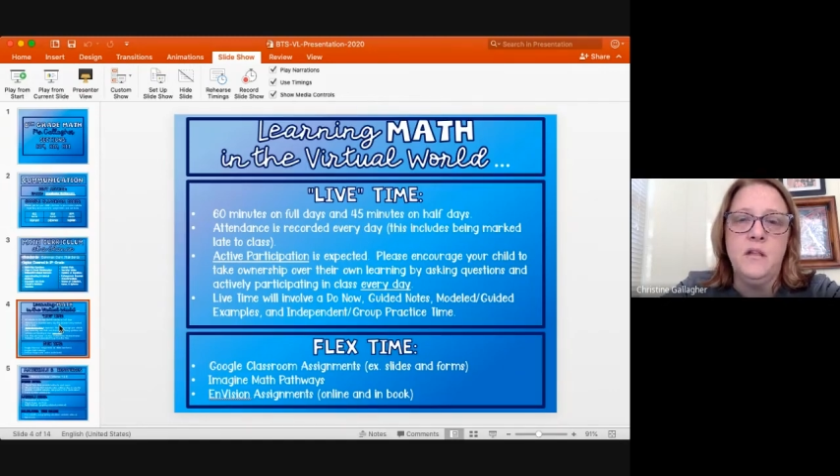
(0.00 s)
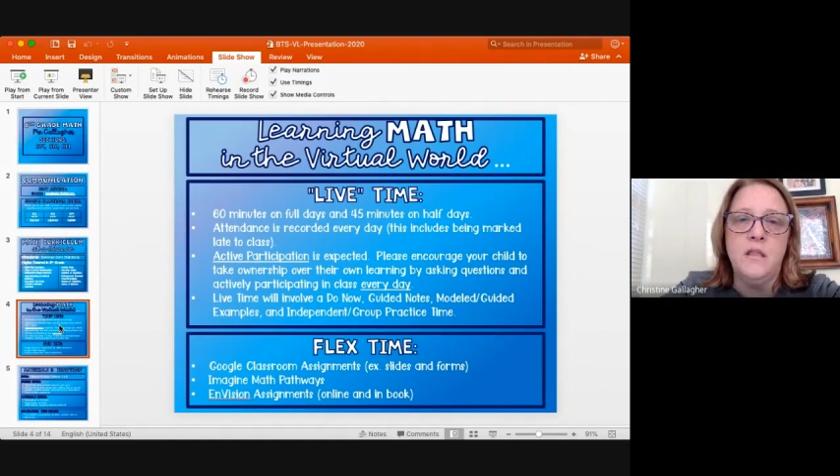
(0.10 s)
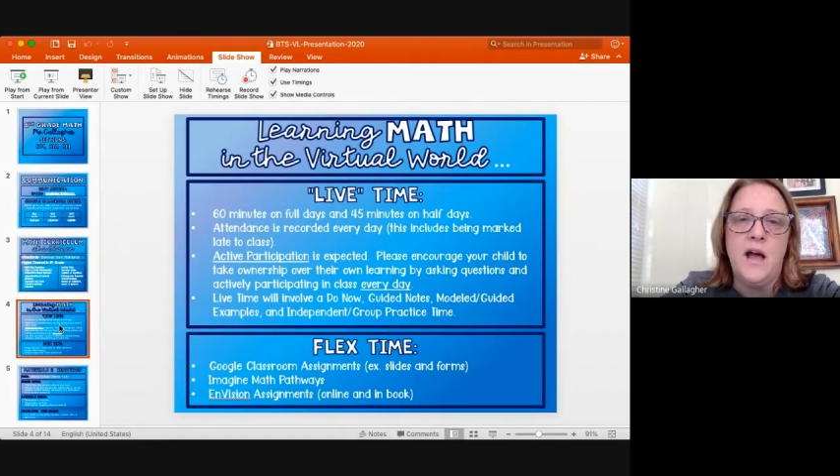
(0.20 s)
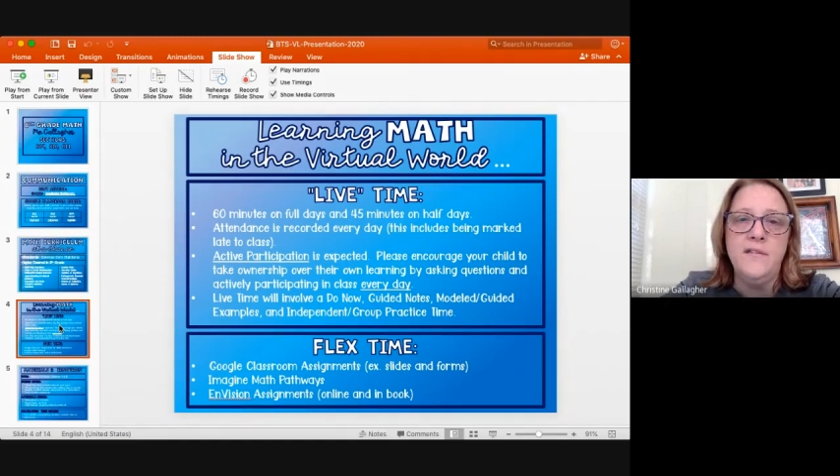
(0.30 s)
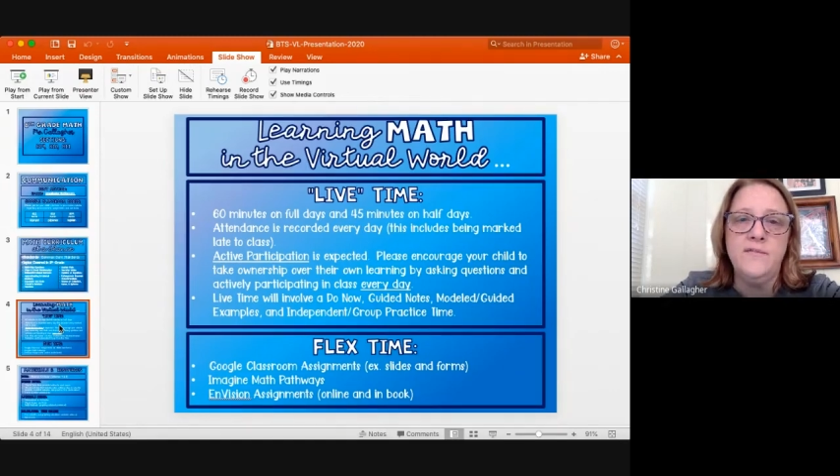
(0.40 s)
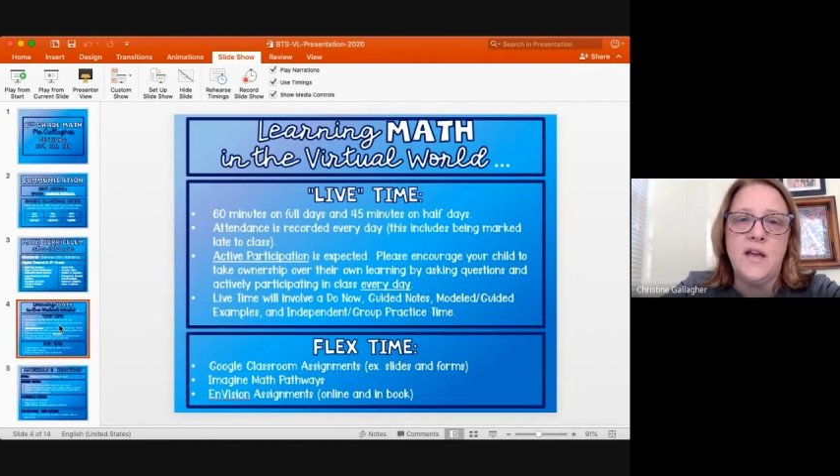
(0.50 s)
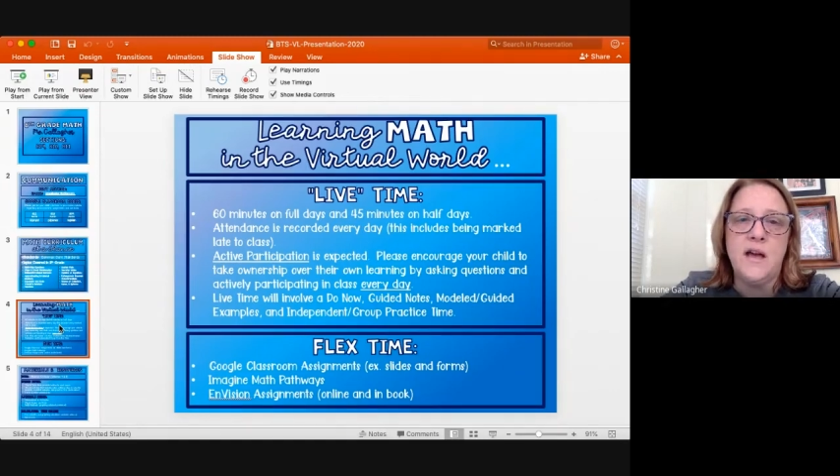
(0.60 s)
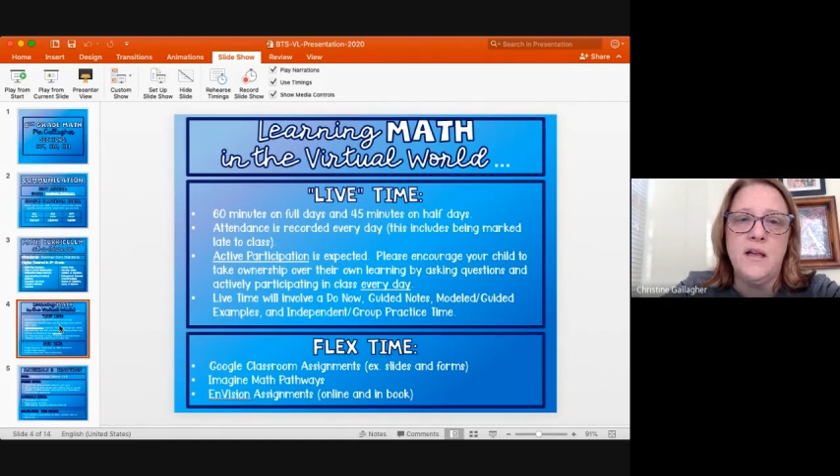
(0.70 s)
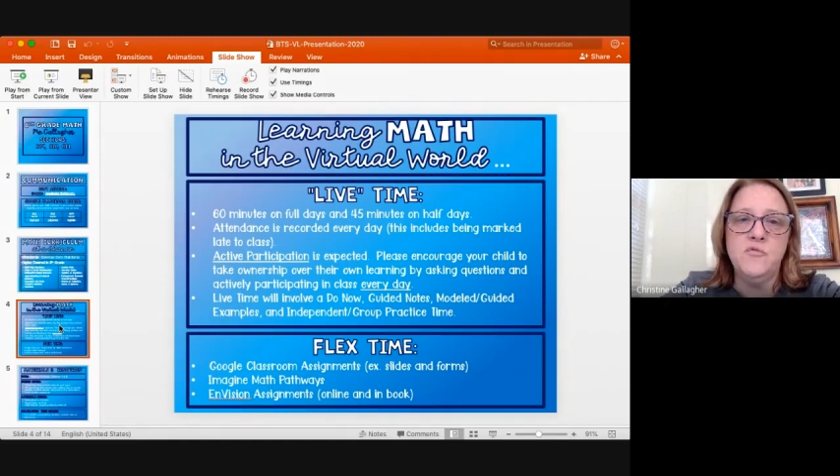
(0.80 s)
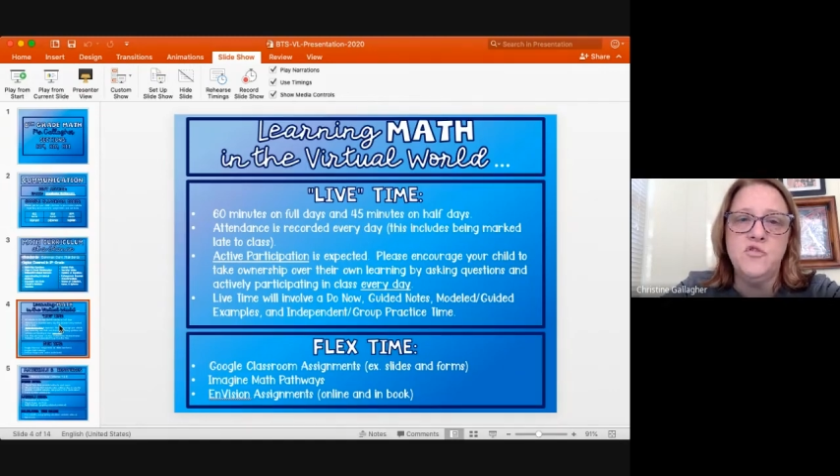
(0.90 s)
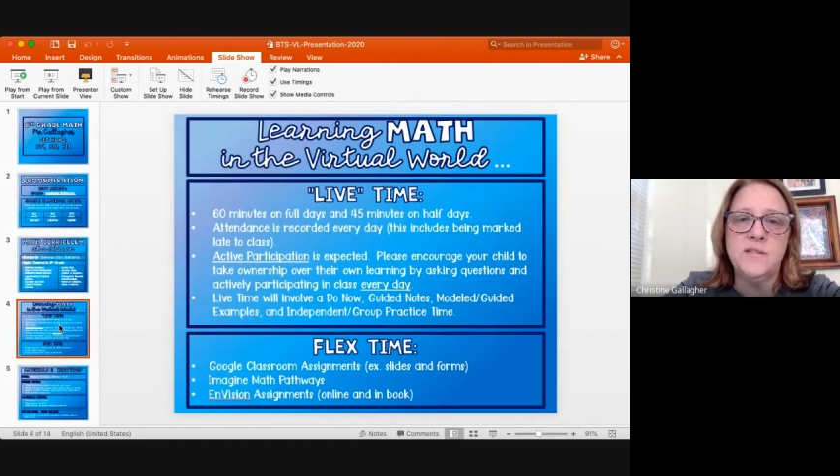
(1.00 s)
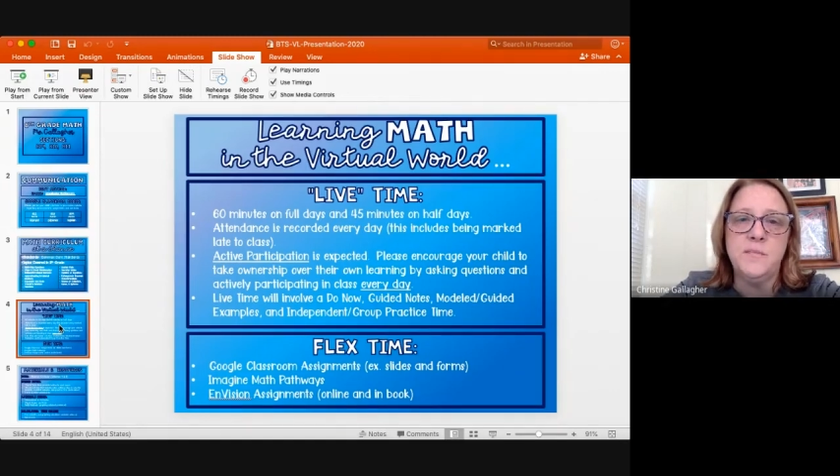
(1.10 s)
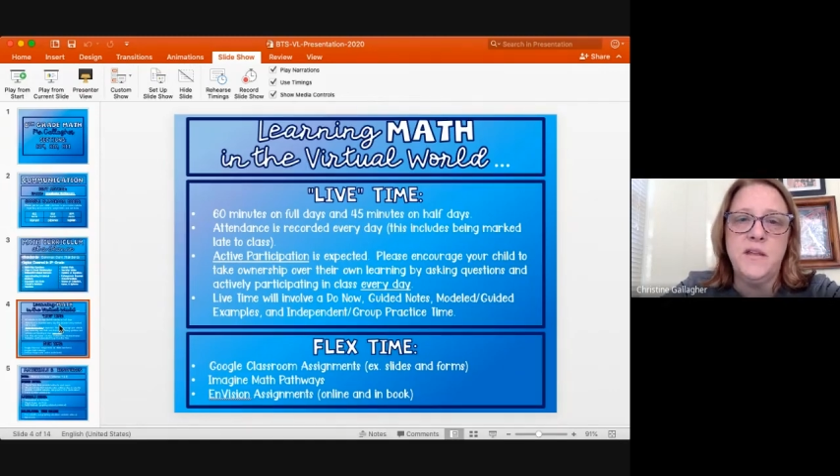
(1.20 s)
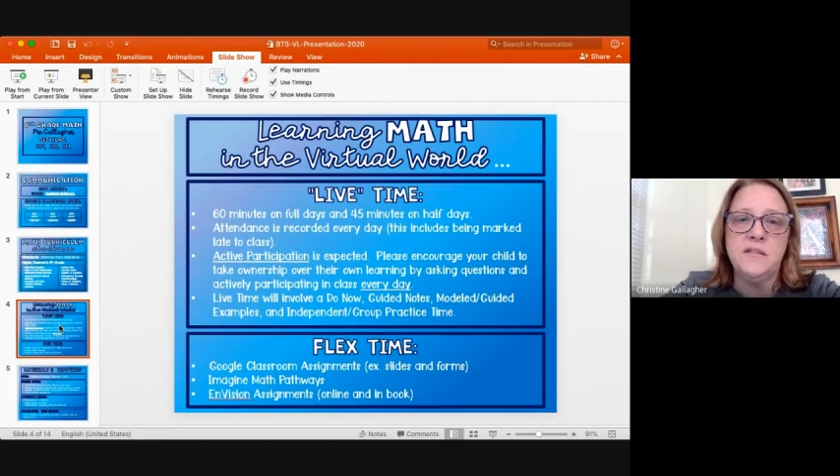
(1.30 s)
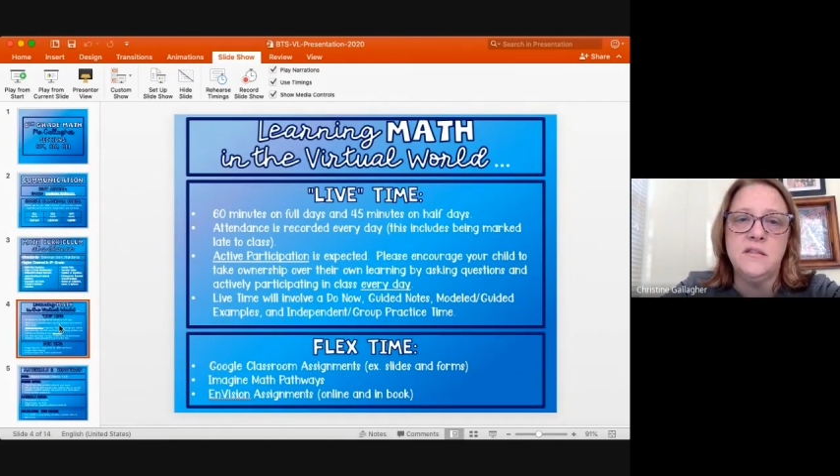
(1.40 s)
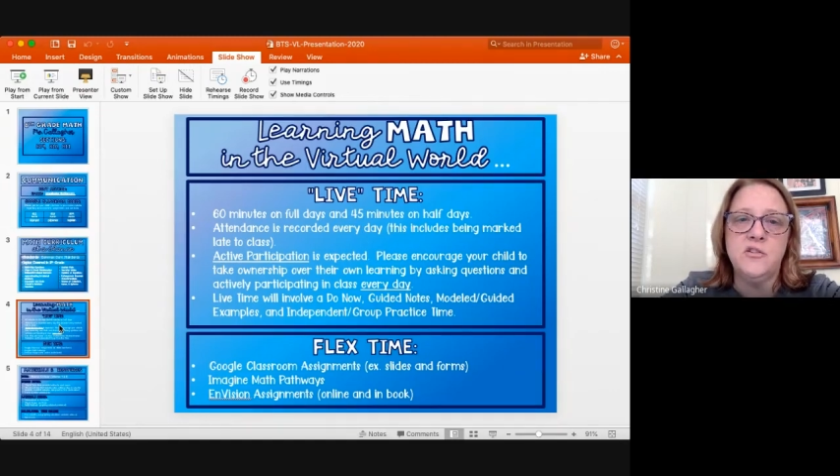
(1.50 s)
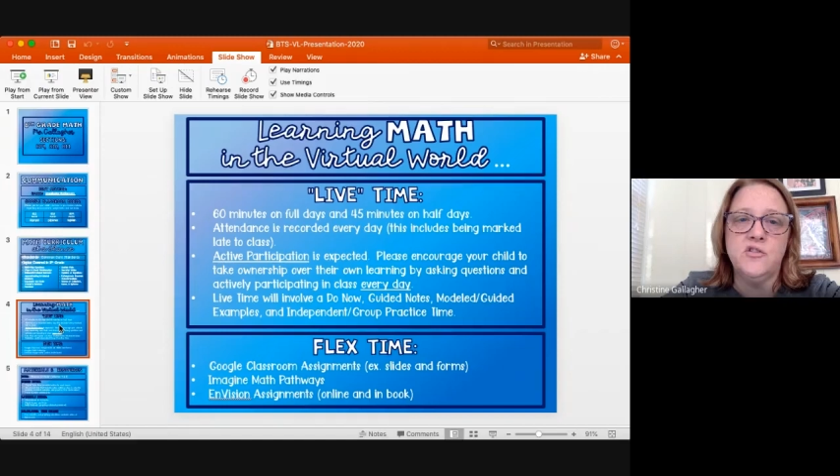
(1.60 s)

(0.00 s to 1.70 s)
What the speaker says: Live time just means that